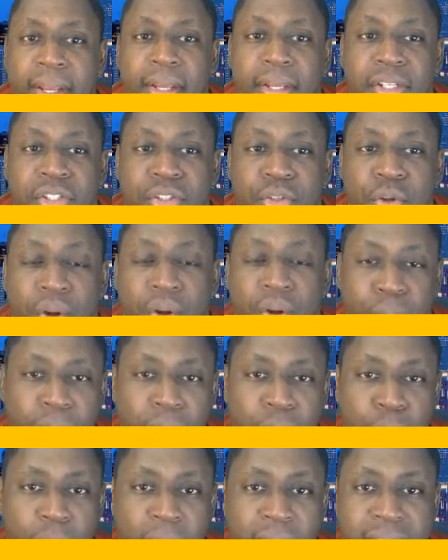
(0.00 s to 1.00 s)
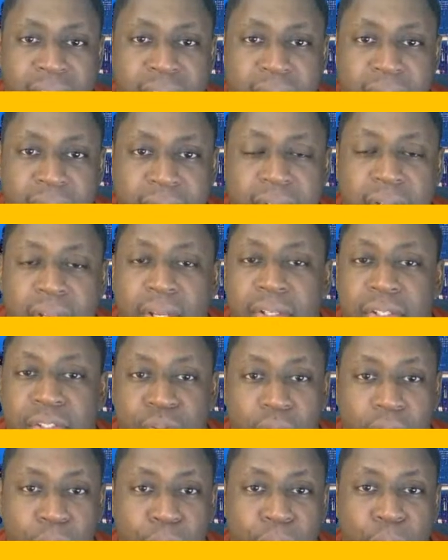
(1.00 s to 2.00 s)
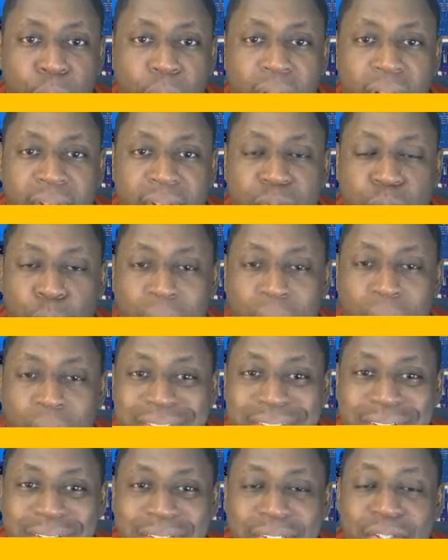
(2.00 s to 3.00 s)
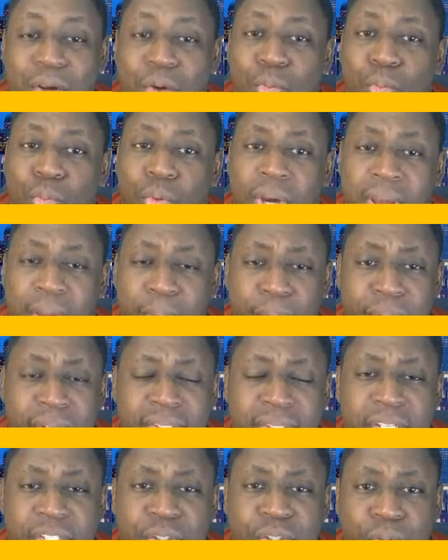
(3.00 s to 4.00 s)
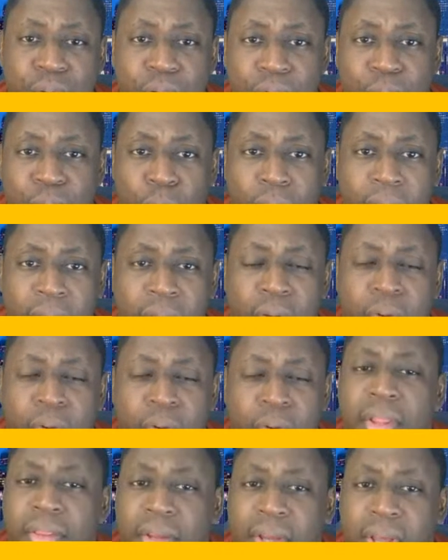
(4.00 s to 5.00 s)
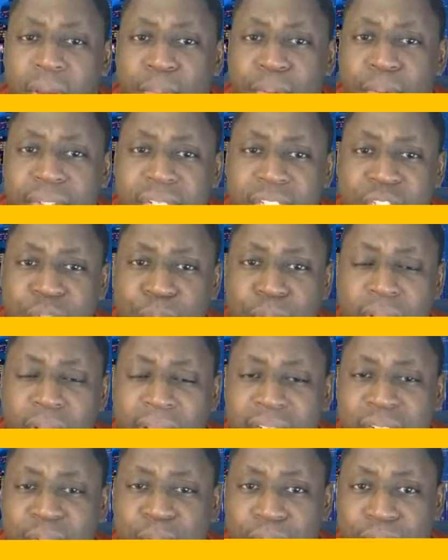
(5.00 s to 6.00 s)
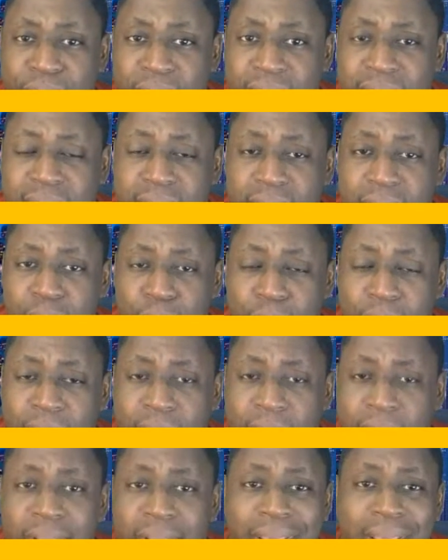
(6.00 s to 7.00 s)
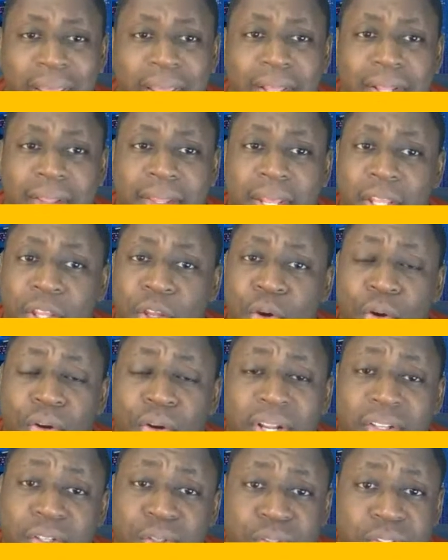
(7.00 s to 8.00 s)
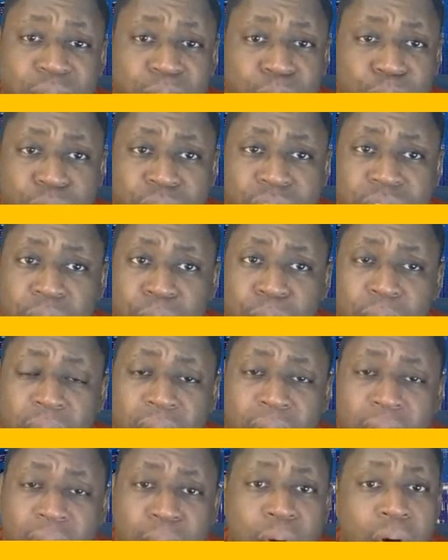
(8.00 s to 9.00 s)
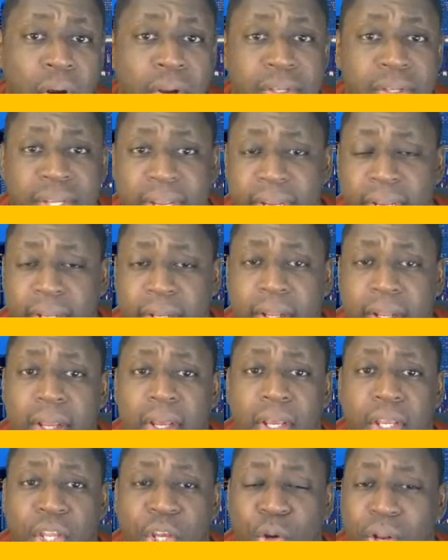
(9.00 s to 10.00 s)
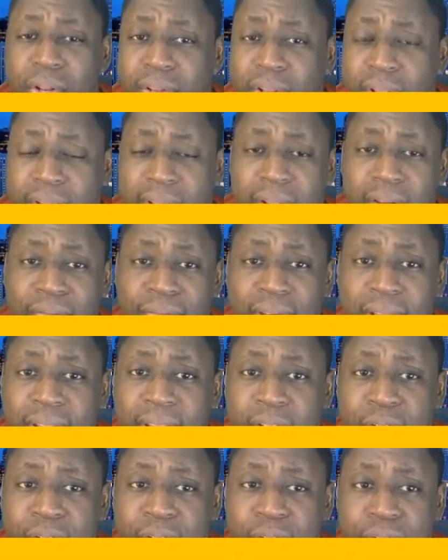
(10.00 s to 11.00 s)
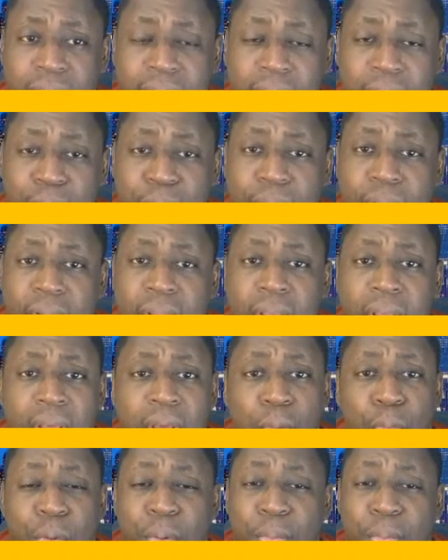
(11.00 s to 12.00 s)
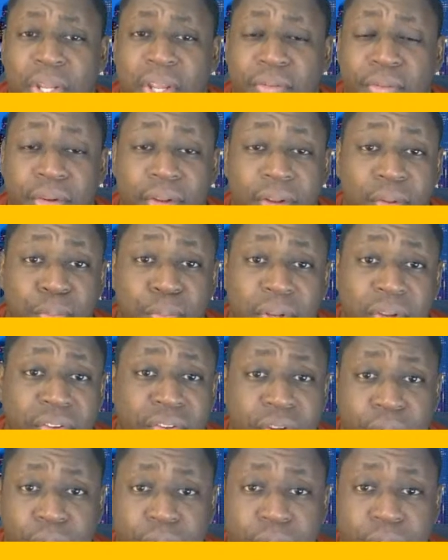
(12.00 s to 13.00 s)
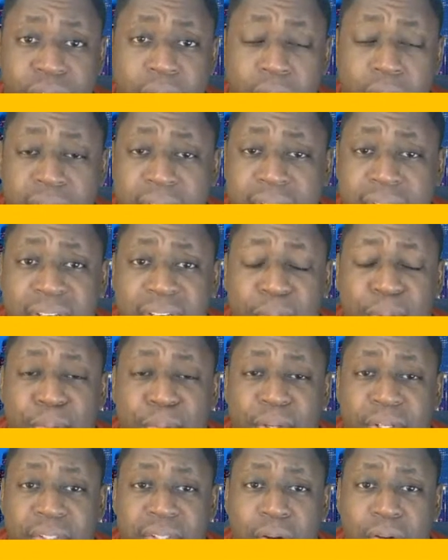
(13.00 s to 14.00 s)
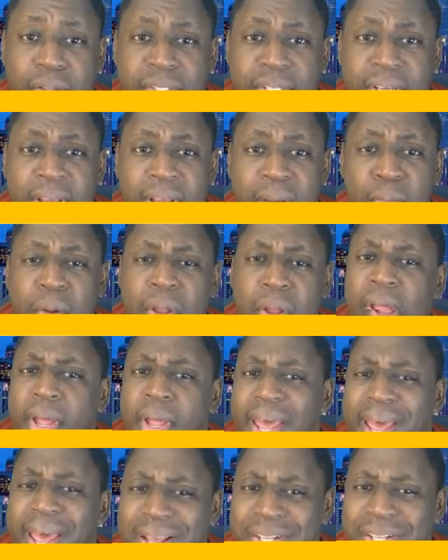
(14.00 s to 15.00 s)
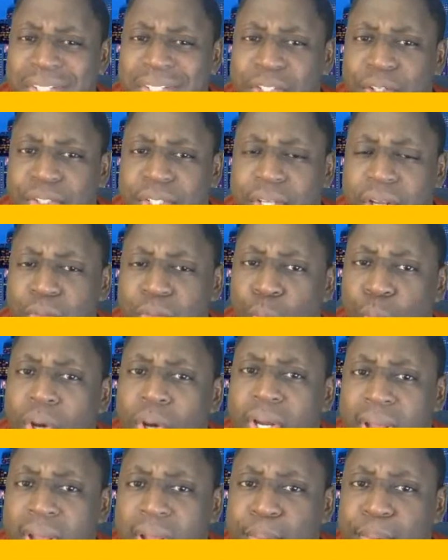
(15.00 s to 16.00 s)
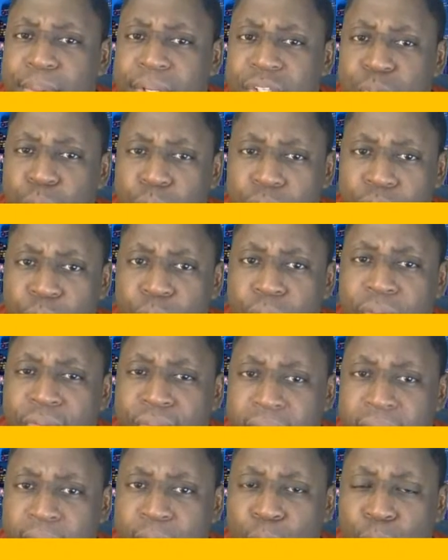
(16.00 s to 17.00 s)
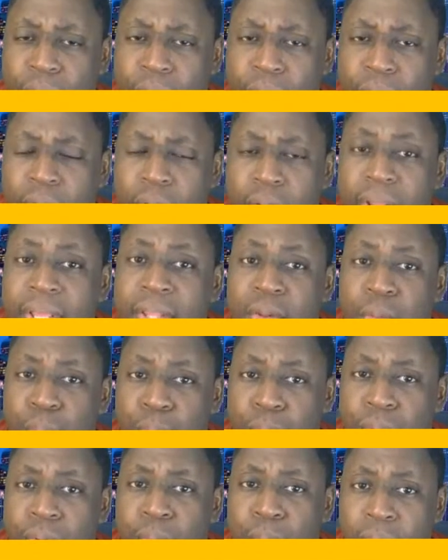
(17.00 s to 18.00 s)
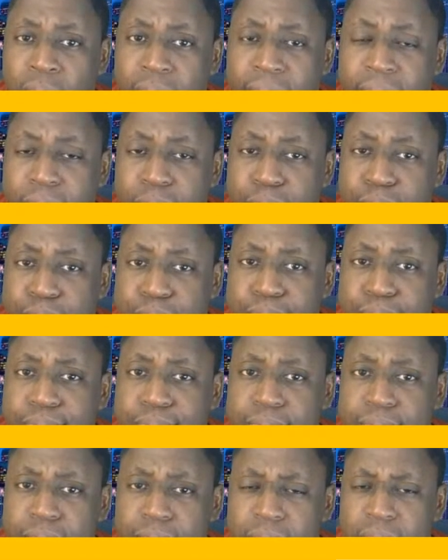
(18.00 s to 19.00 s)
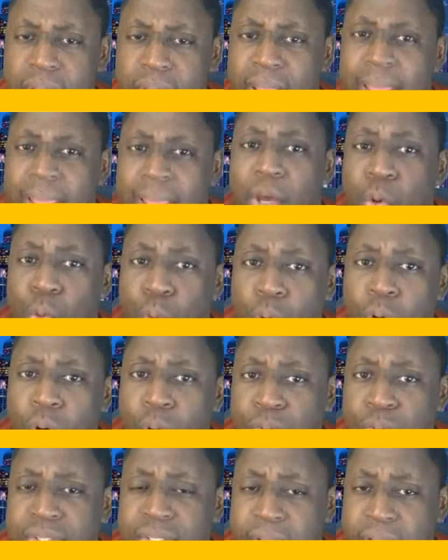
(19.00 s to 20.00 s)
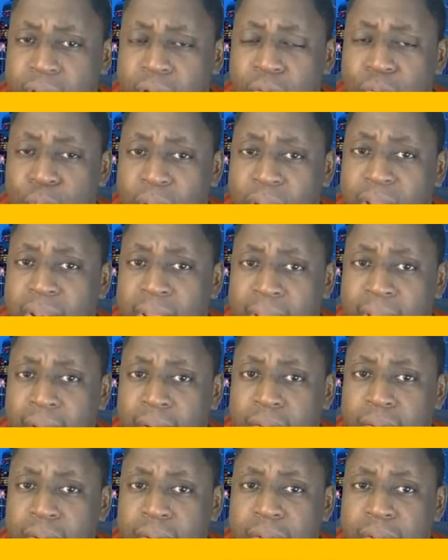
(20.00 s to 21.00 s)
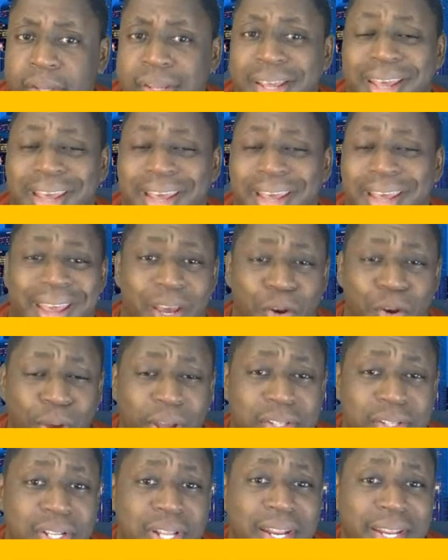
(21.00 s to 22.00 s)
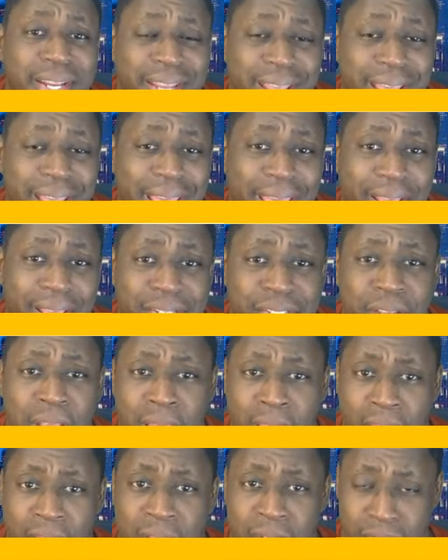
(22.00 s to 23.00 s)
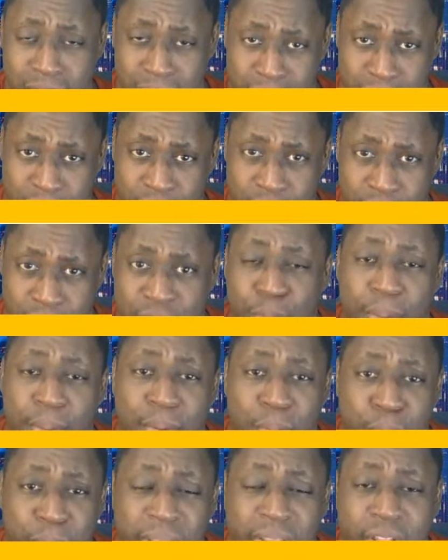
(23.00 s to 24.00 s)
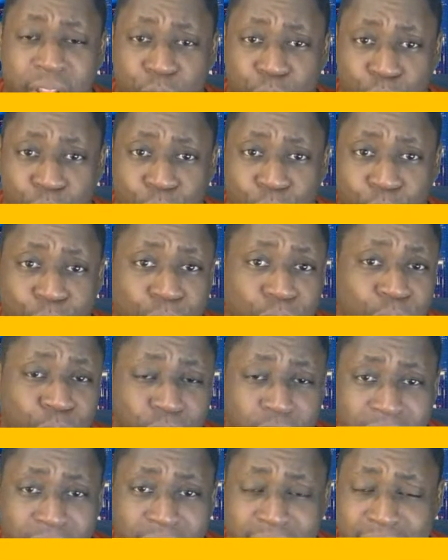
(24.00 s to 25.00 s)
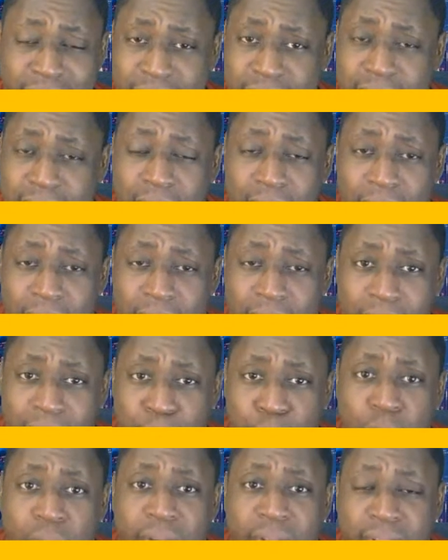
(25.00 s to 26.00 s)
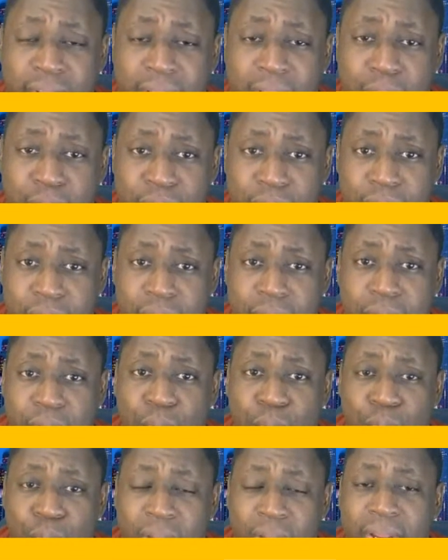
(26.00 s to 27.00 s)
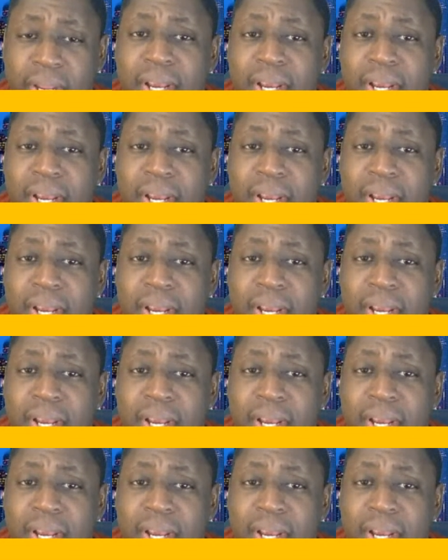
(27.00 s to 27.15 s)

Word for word: start to build a watch list, start to build a watch, watch list, companies that you know well, companies that you would like to invest in, right? Then you're gonna have to do some some um, hard digging. You're gonna have to look at the financials of the company. But I'm gonna give you a little bit of secret sauce. I tell people this all the time. Ask yourself what companies were doing very well in the bull market and who are on sale right now and who has a lot of cash to be able to make it through through the next uh, market downturn right?